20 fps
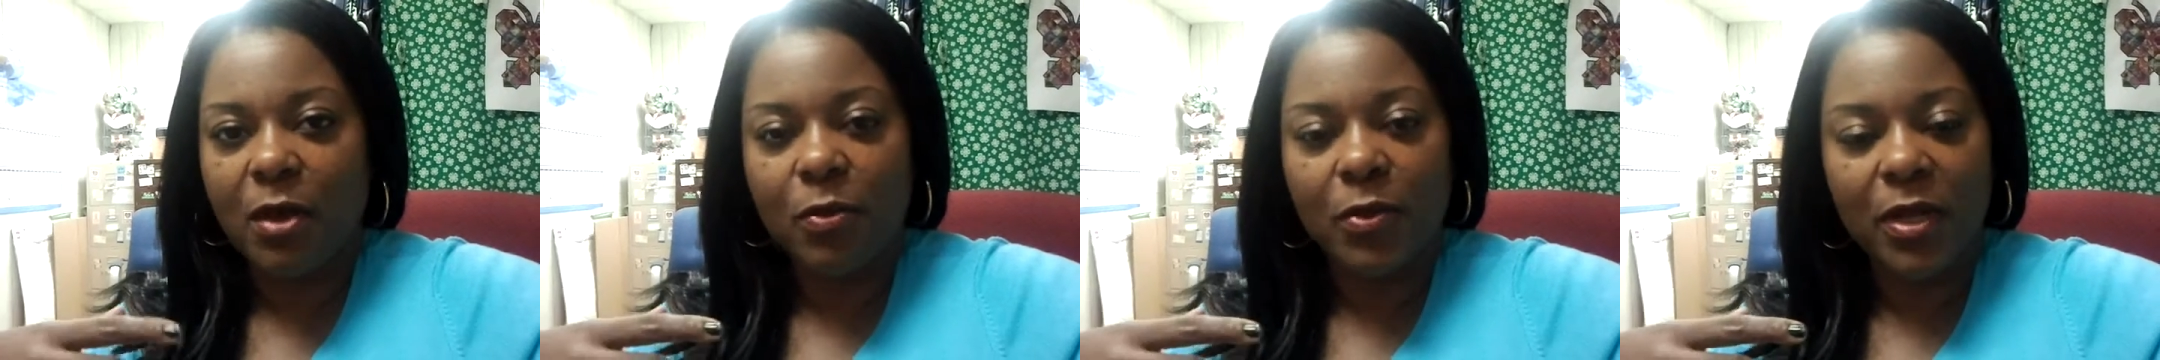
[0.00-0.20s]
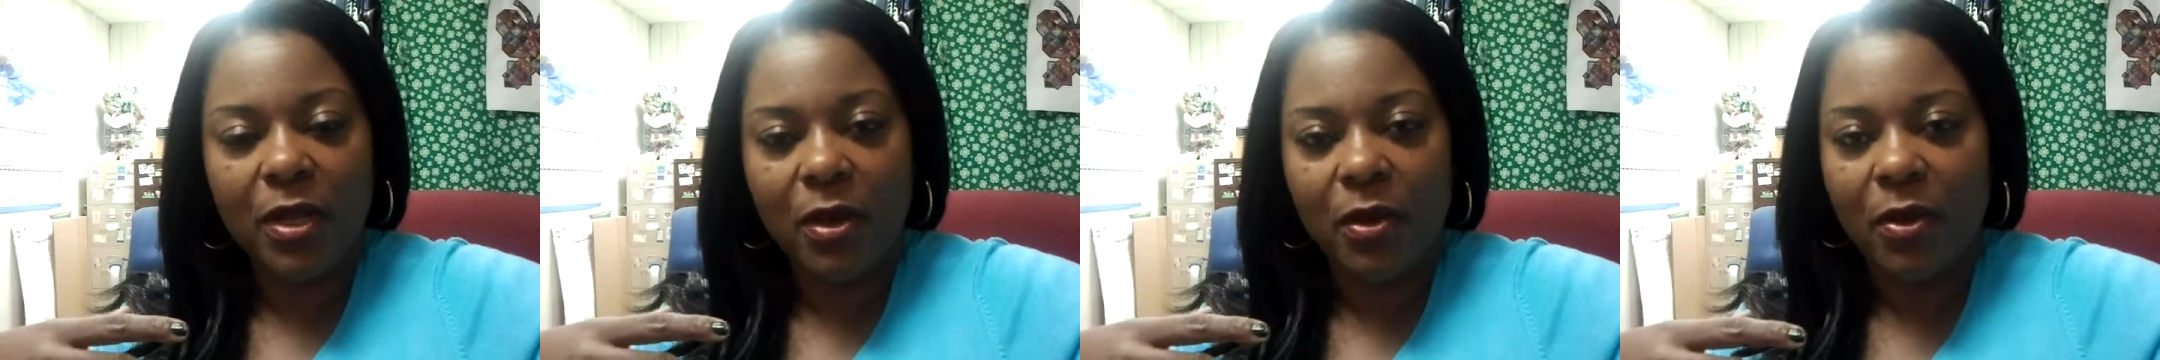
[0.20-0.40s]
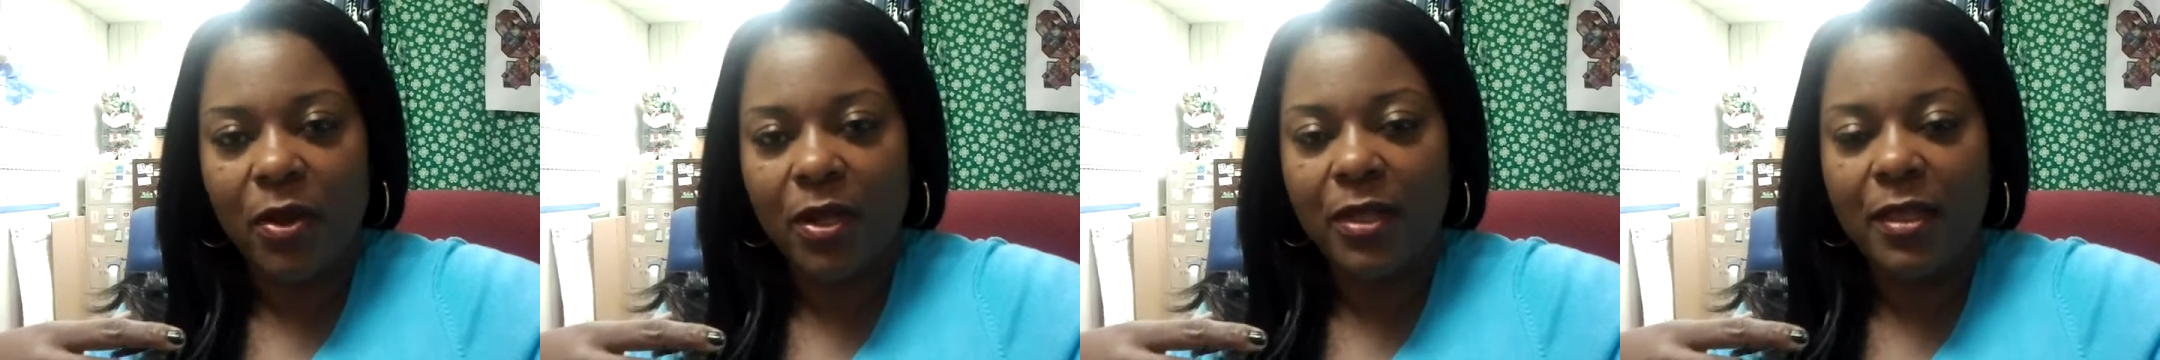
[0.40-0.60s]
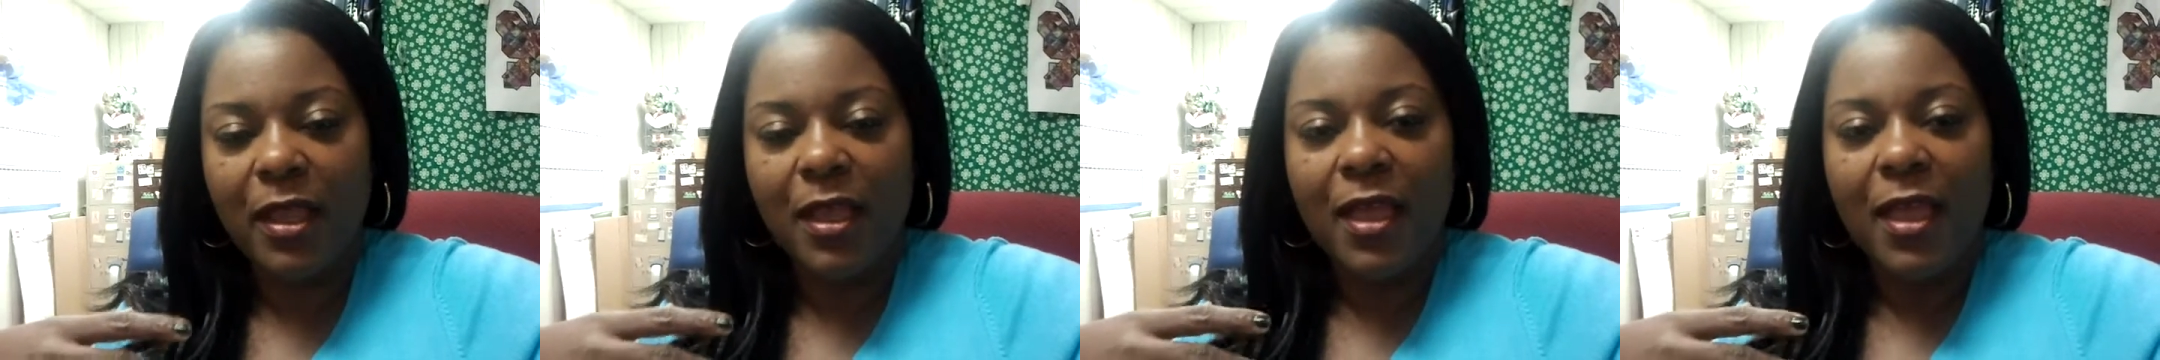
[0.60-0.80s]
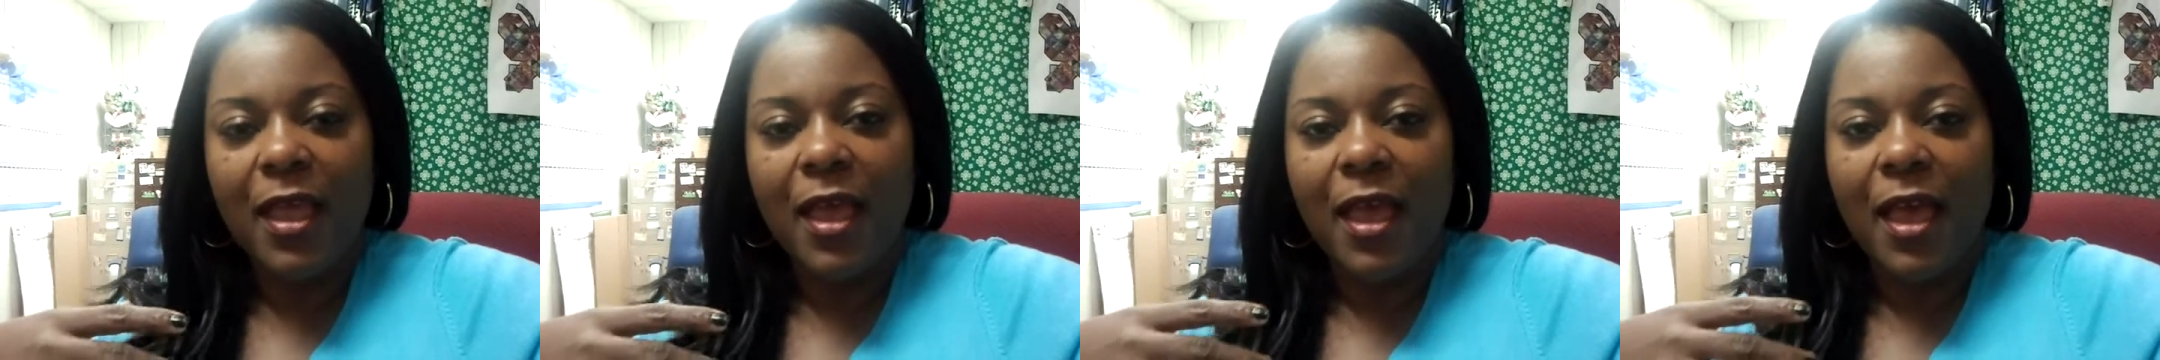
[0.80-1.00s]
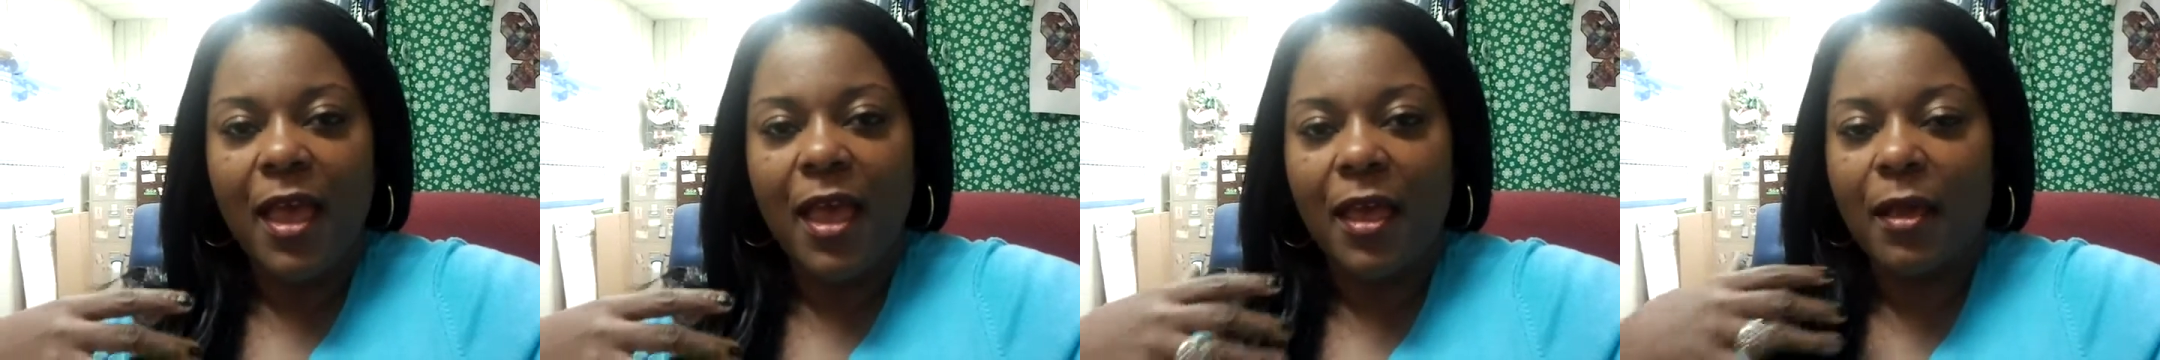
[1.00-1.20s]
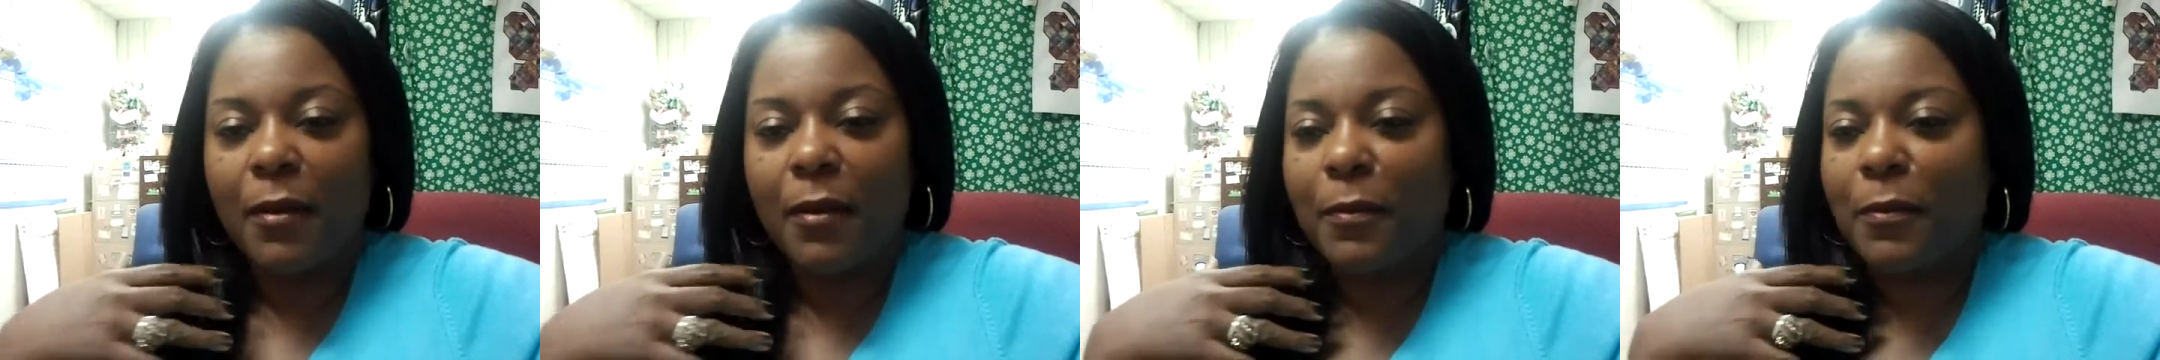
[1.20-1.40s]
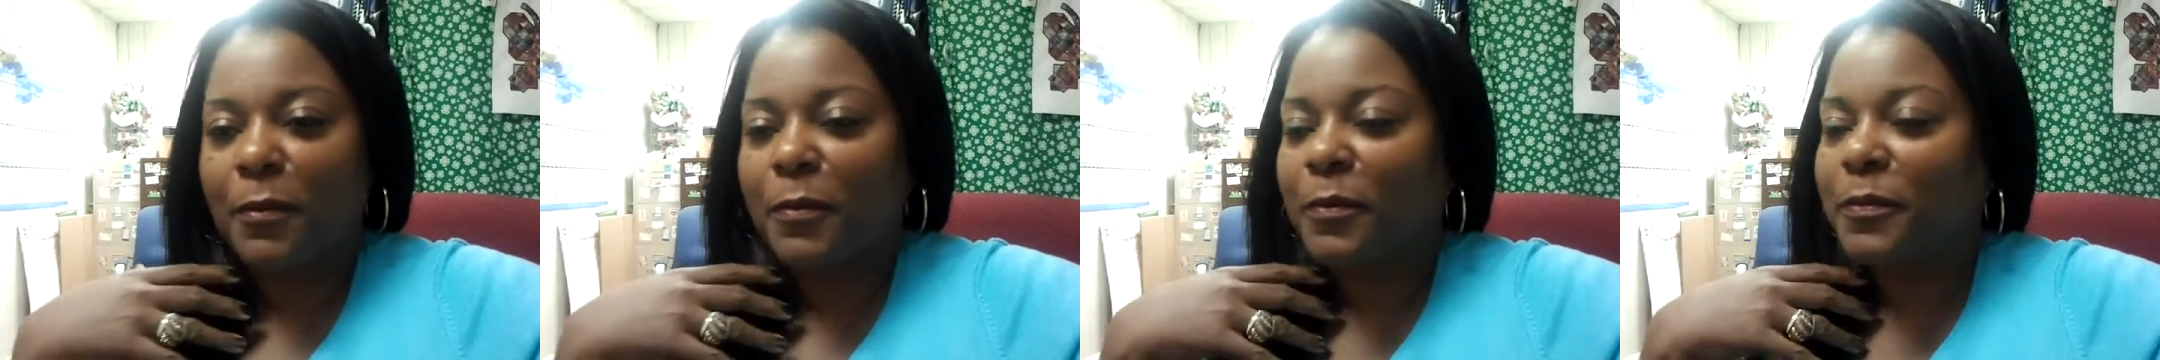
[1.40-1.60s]
going on.
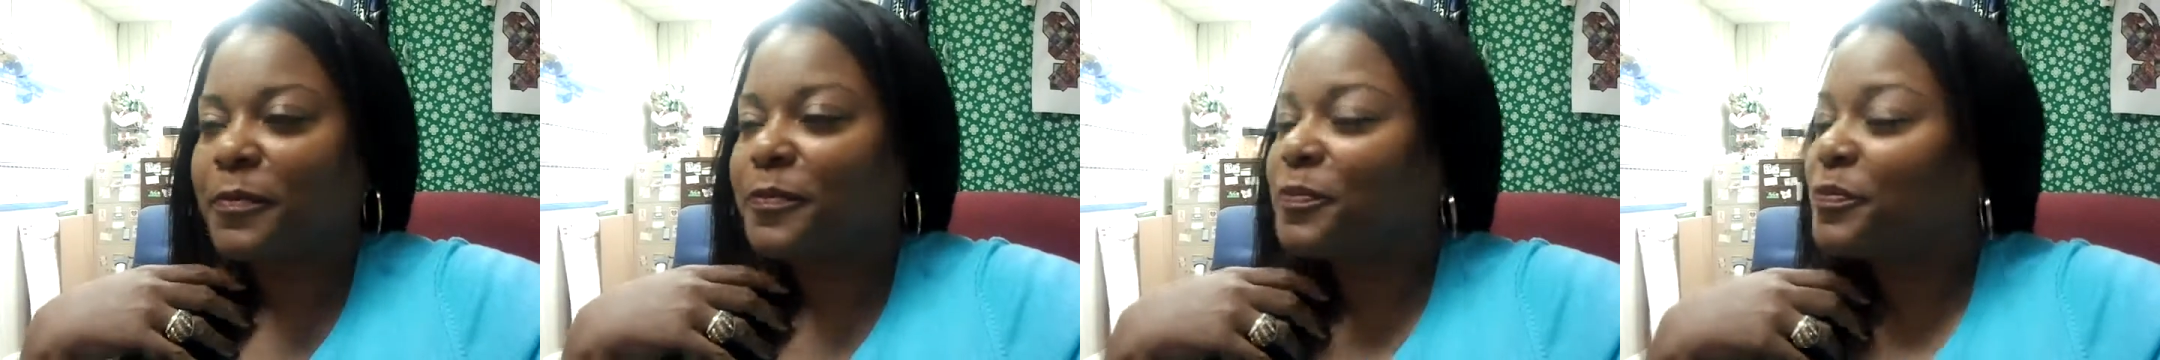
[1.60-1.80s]
Um,